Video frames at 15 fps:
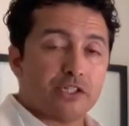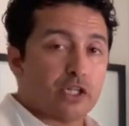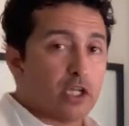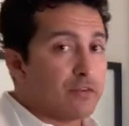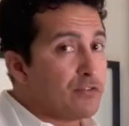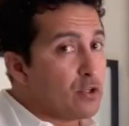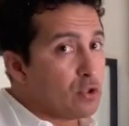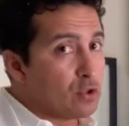So
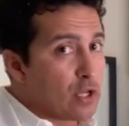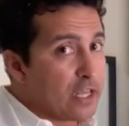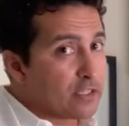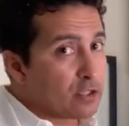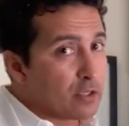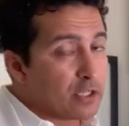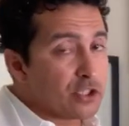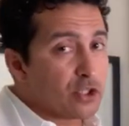if you, as
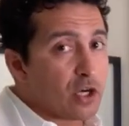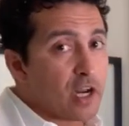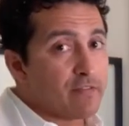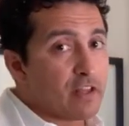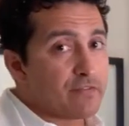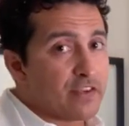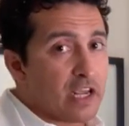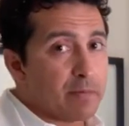long as you don't have
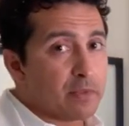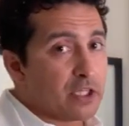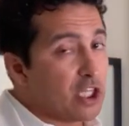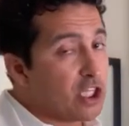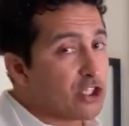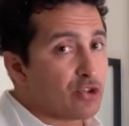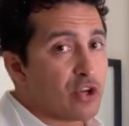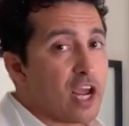that family
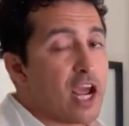history,